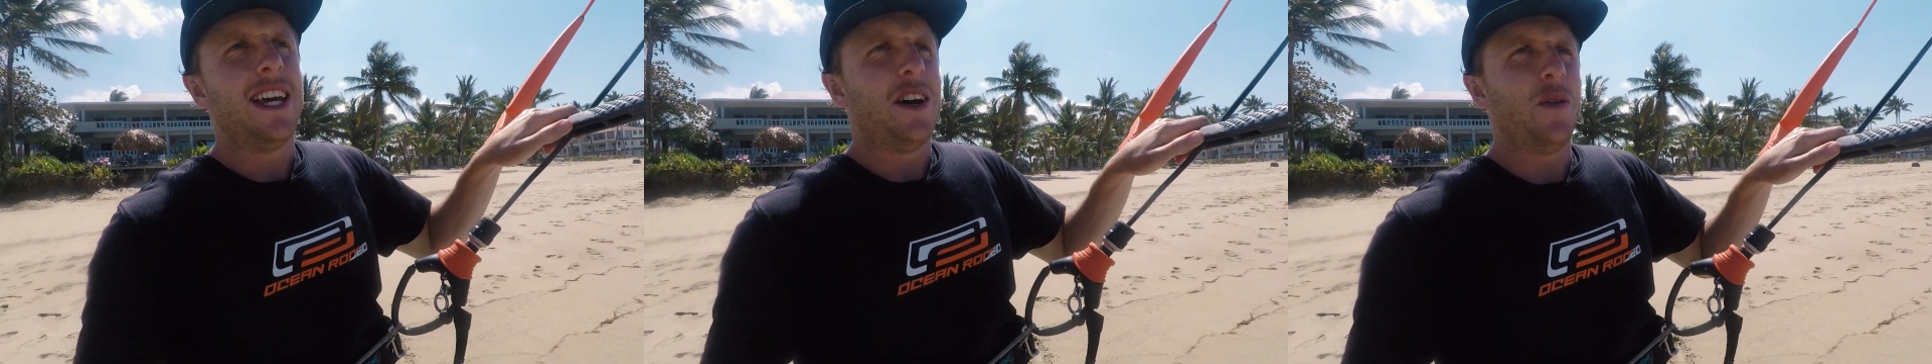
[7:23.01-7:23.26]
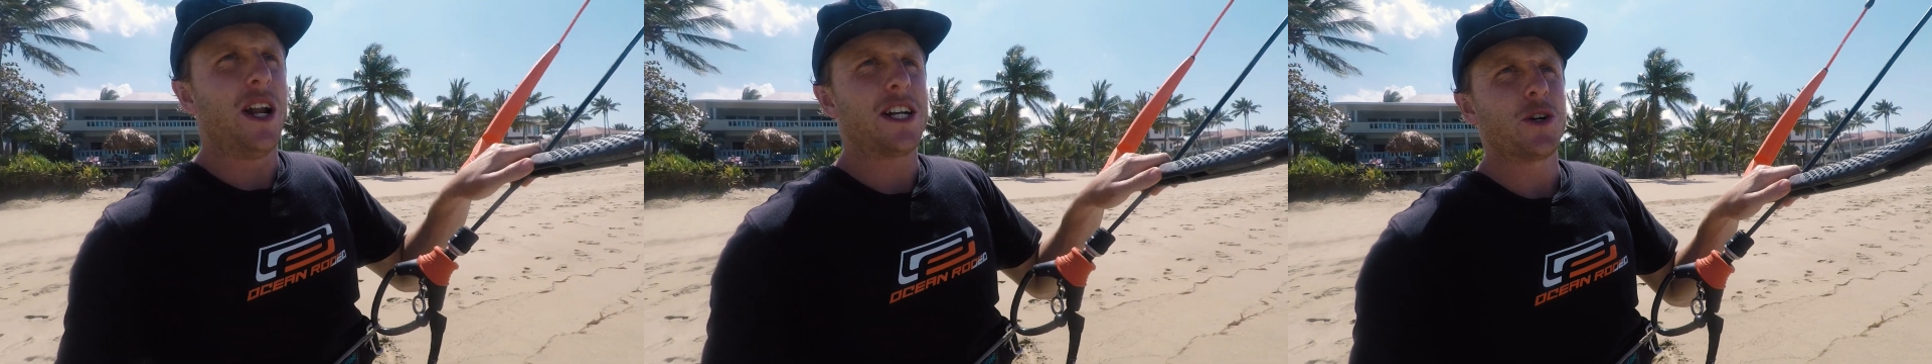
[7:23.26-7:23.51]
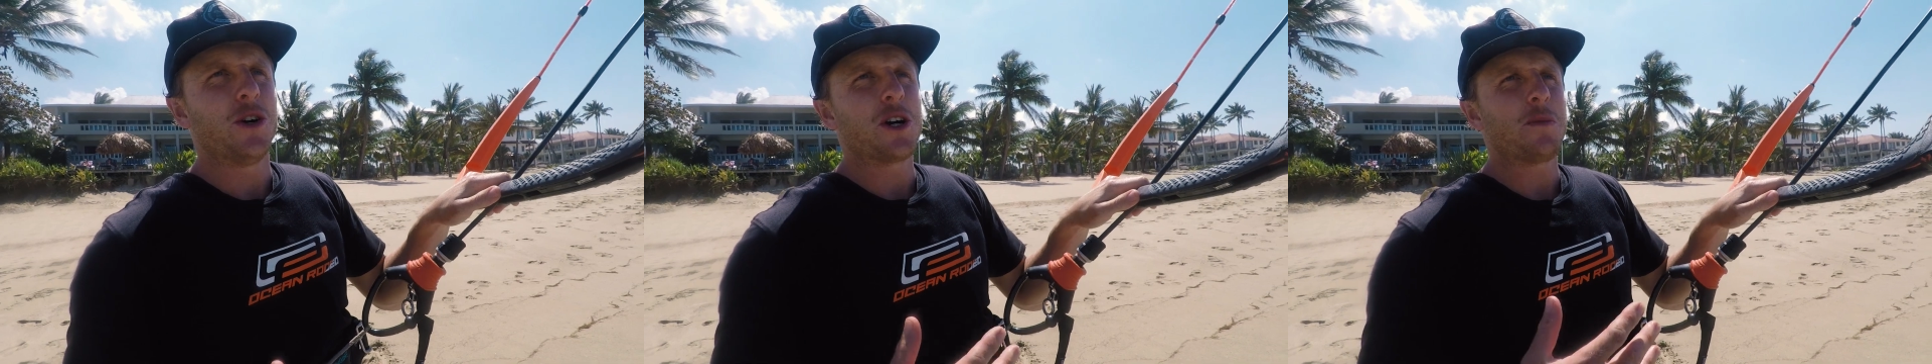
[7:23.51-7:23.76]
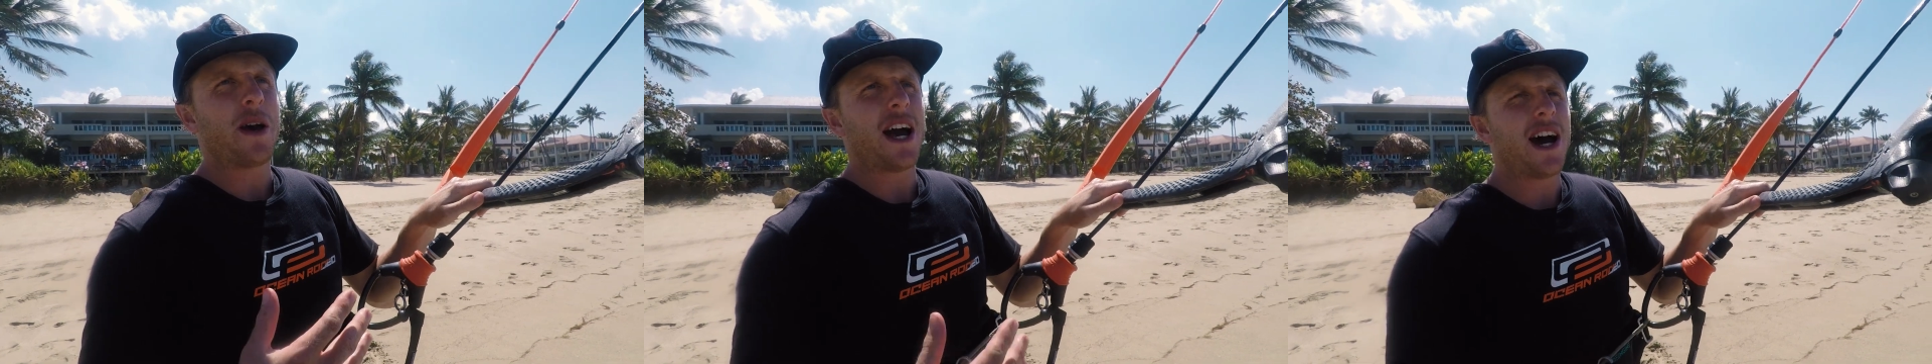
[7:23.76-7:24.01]
when I talk
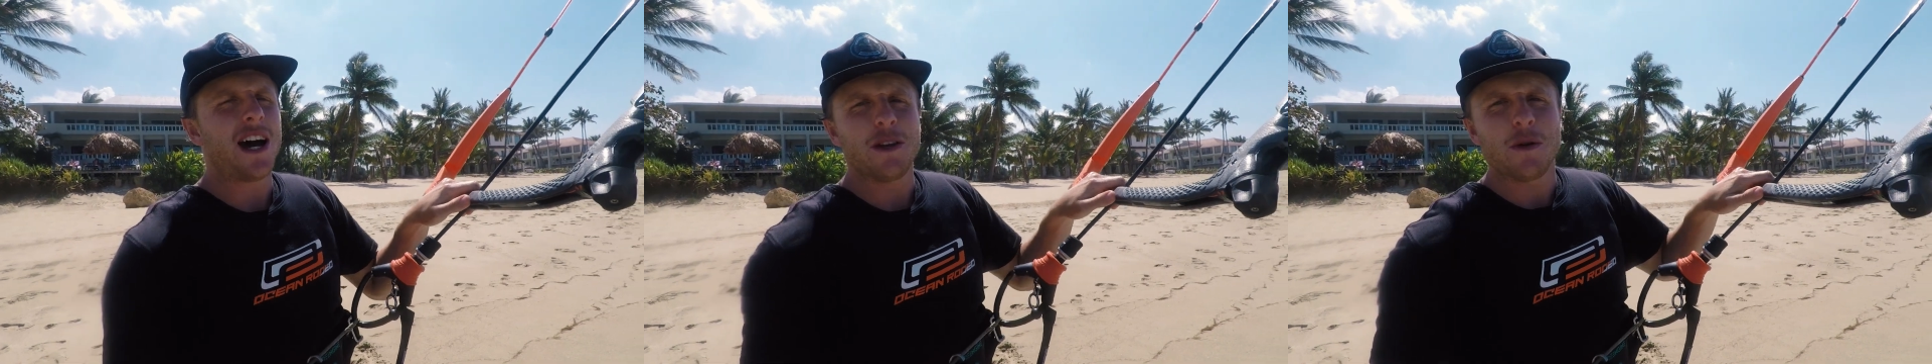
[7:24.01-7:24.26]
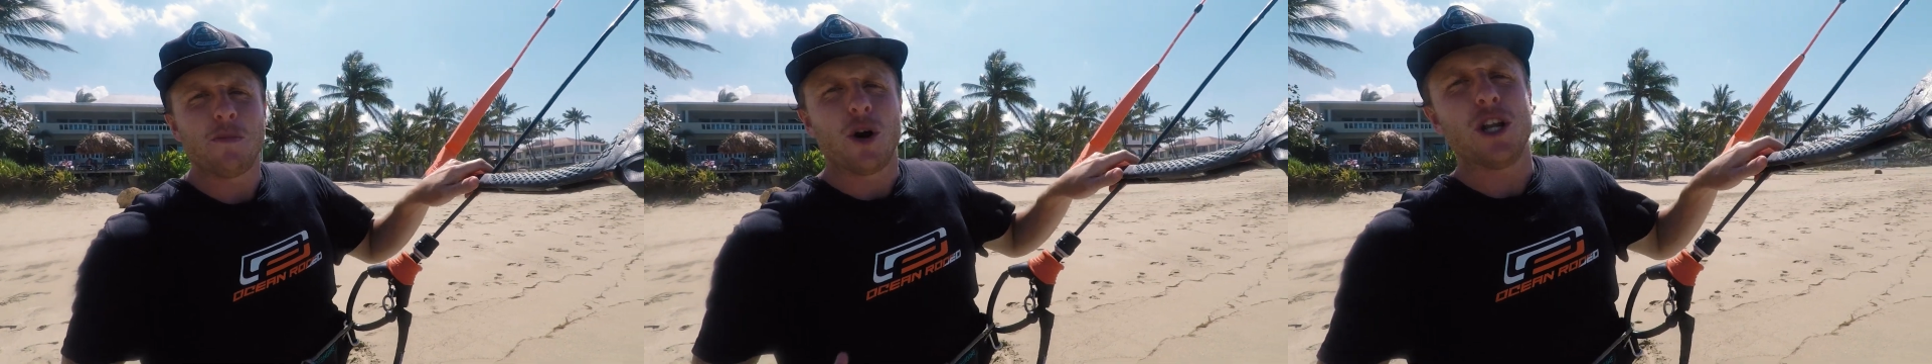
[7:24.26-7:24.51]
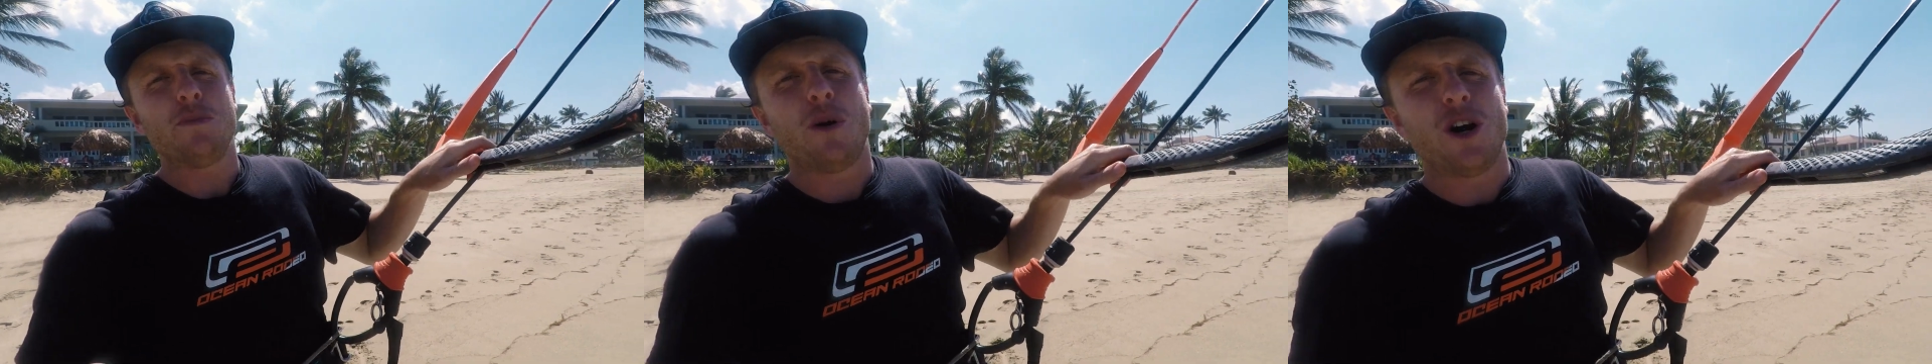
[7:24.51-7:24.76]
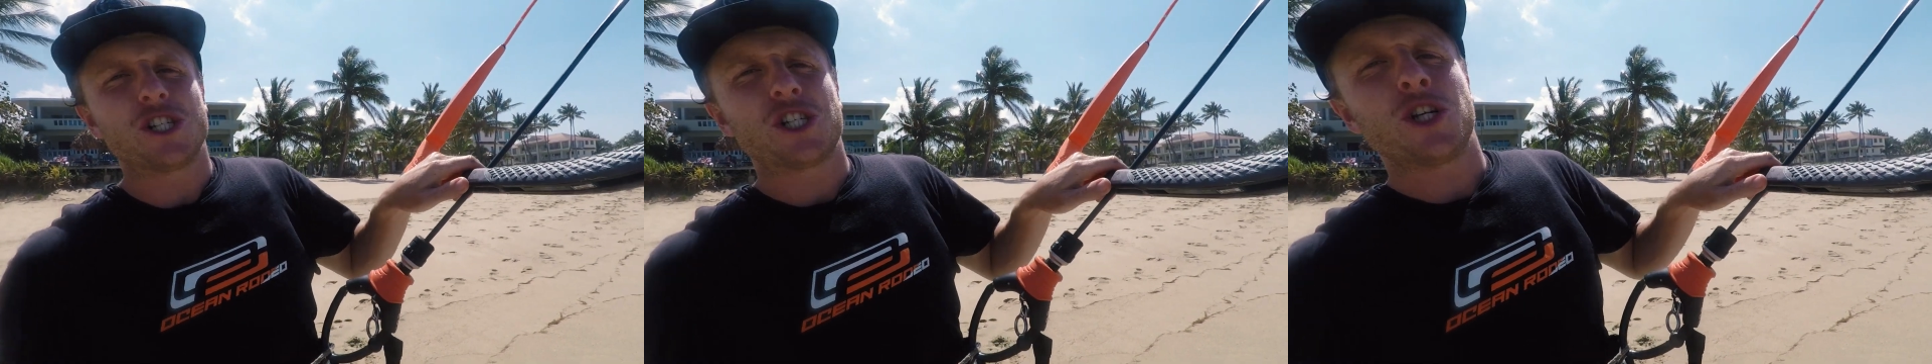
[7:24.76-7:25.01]
about your body
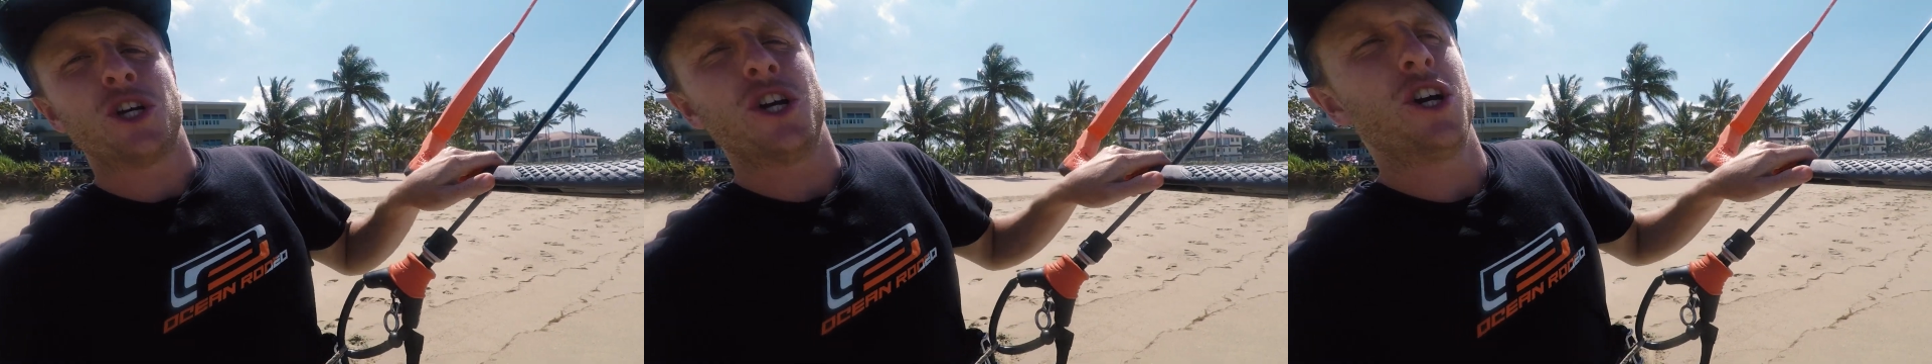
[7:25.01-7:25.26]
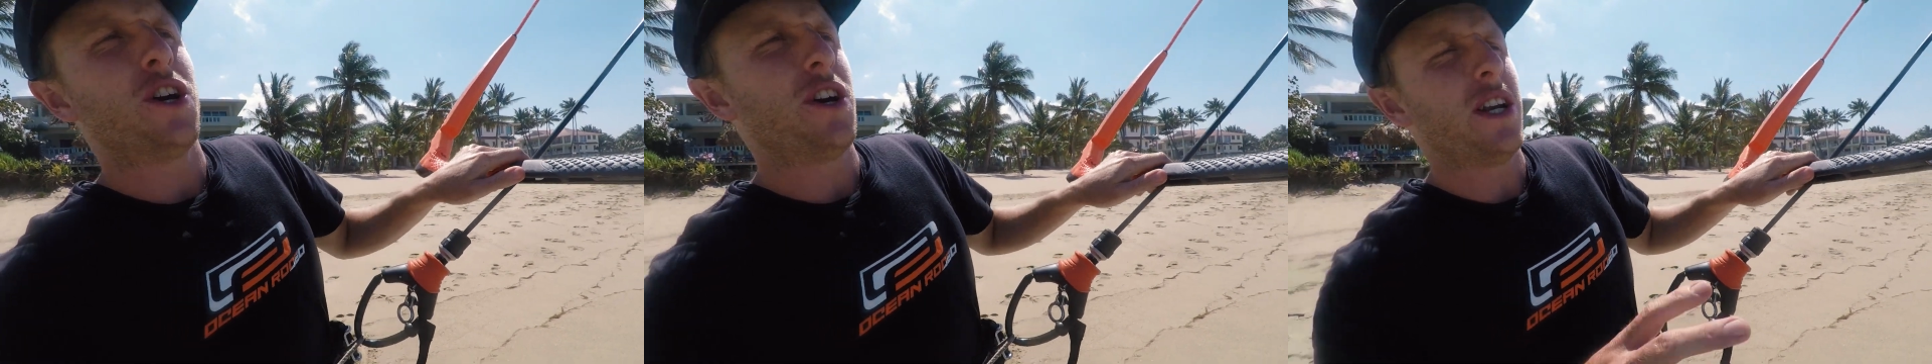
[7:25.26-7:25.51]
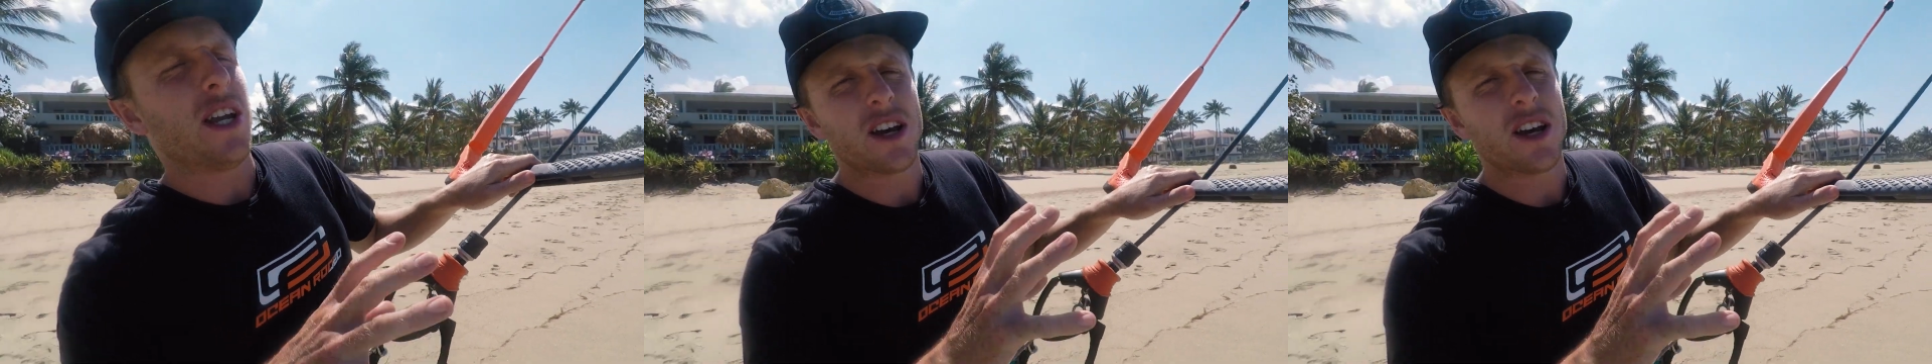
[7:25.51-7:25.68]
posture and your